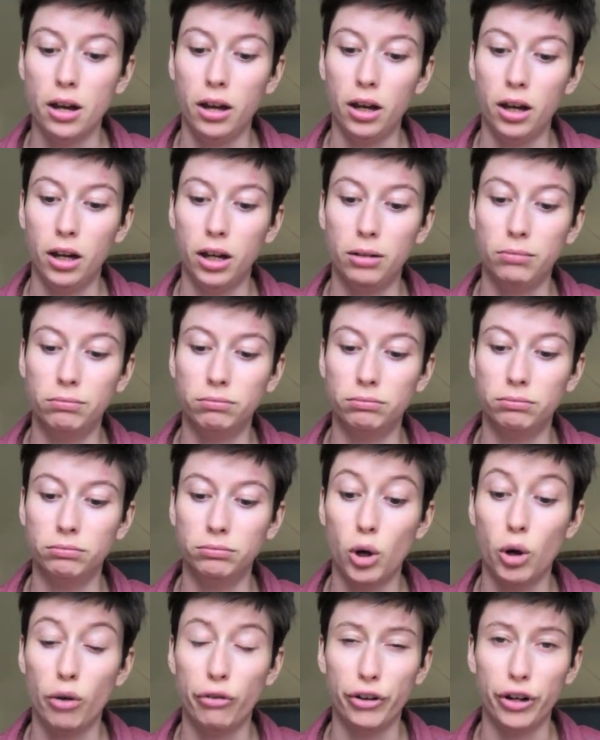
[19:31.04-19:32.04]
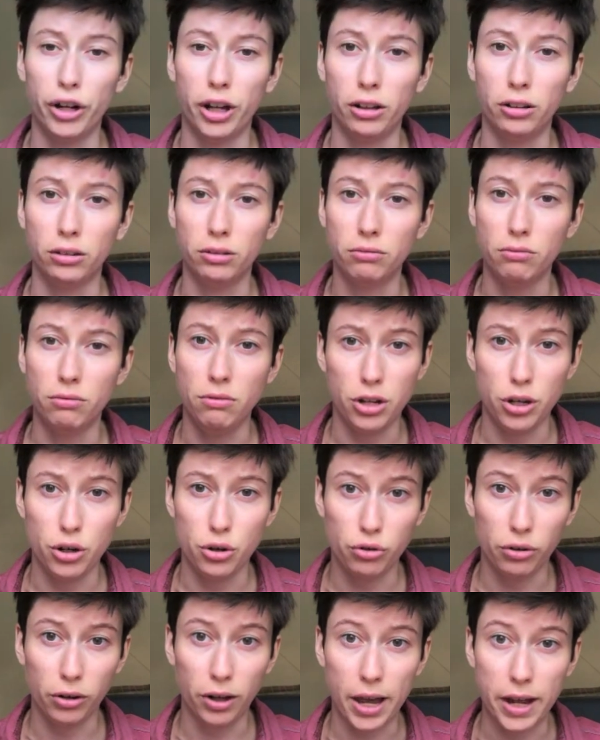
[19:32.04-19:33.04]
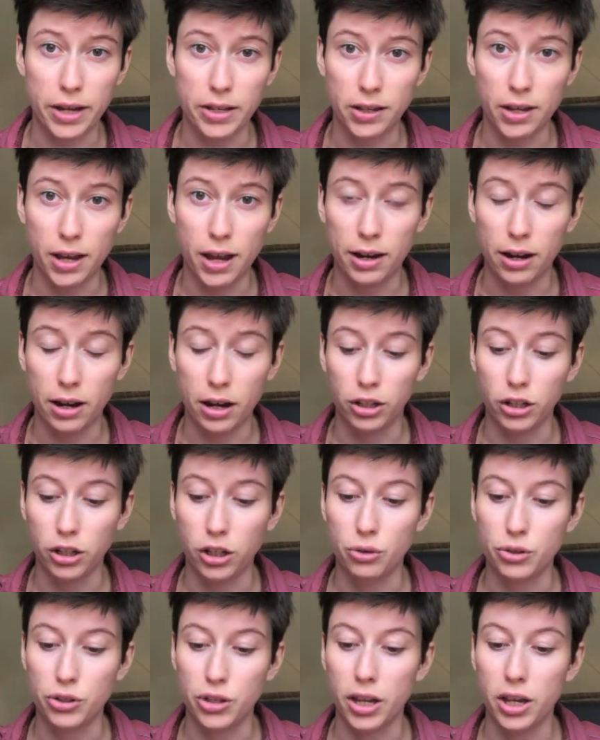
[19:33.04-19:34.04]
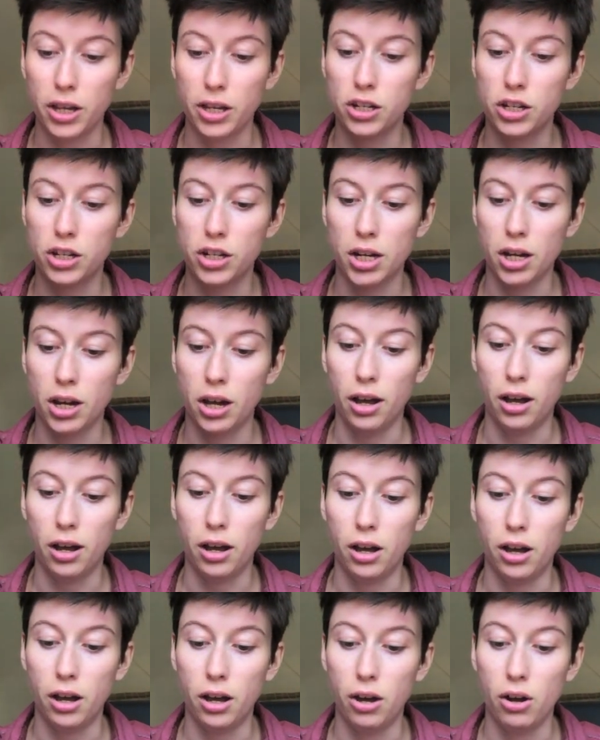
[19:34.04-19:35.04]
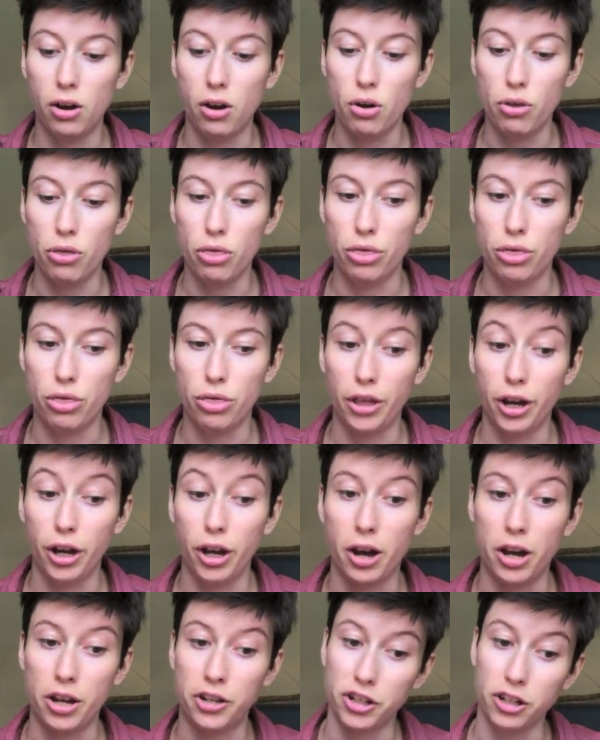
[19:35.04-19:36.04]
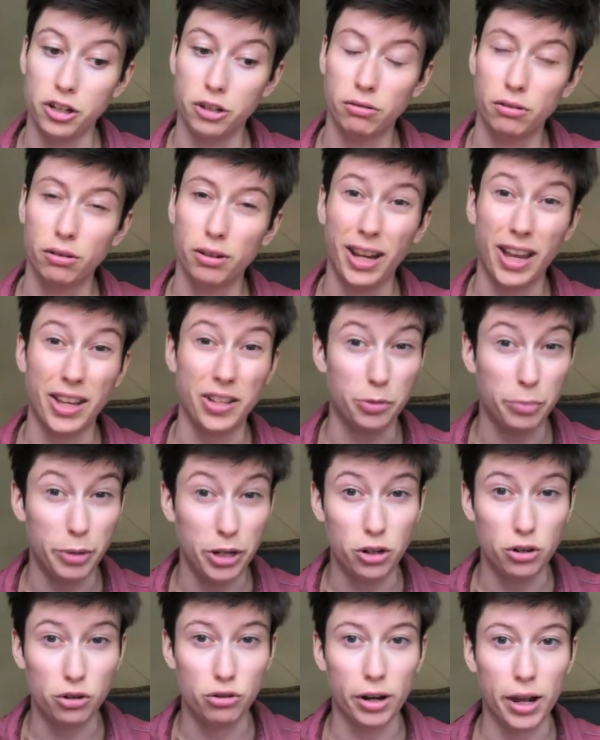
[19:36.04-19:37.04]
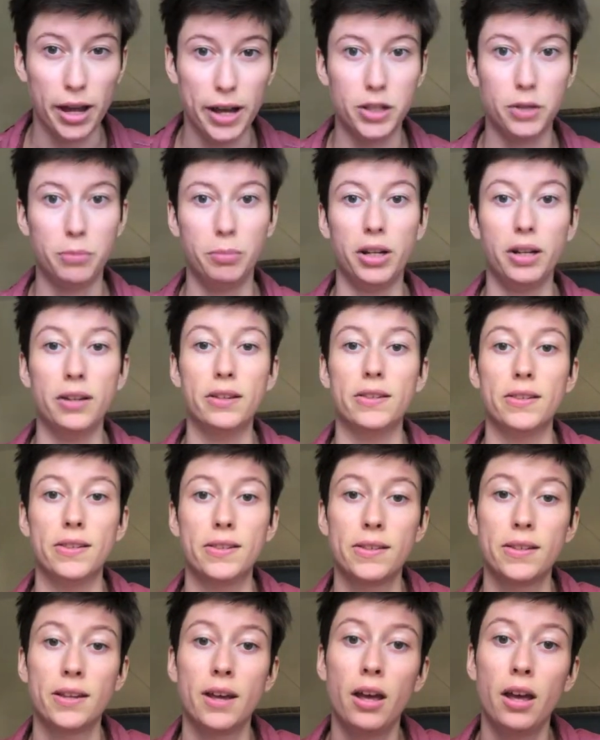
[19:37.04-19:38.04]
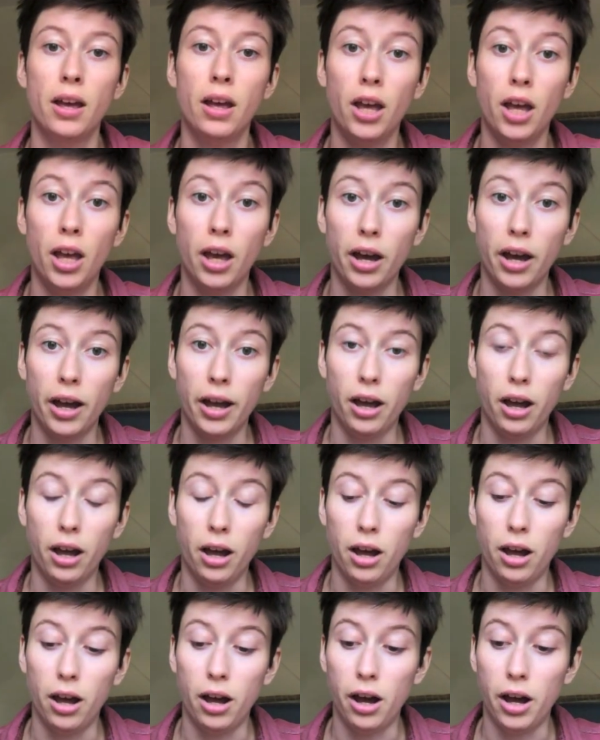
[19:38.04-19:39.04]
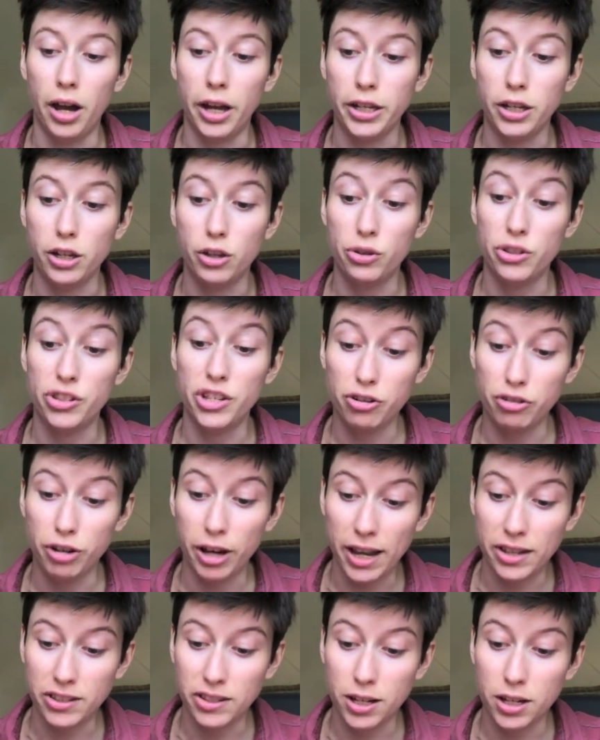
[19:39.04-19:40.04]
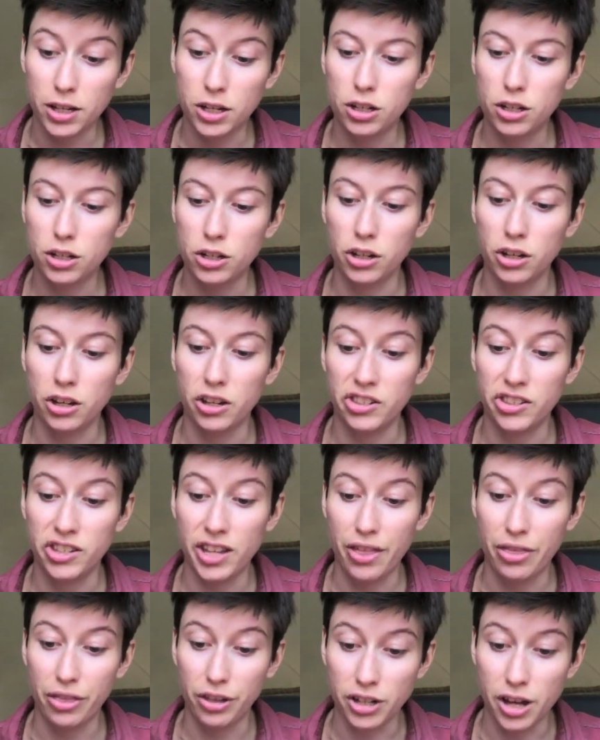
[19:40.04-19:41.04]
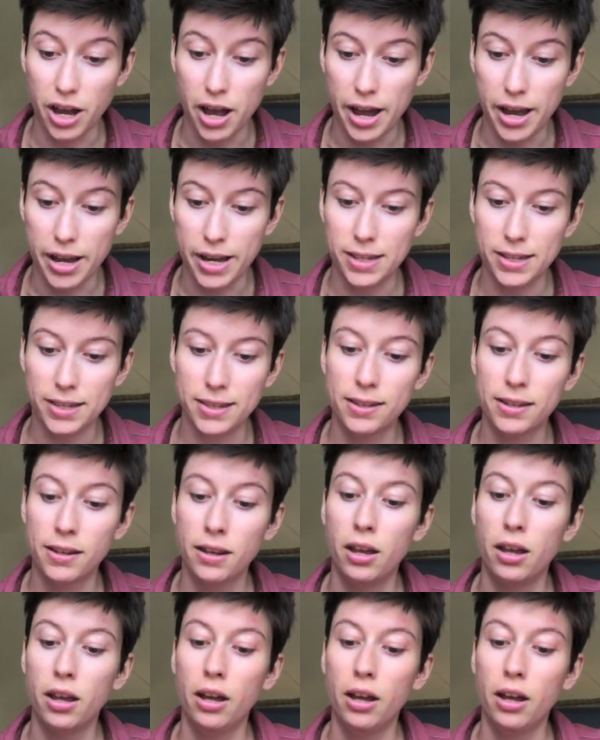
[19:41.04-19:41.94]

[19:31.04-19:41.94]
Often I'll neutralise it and use it on the garden. It has to be neutralised because I use citric acid to set the dyes,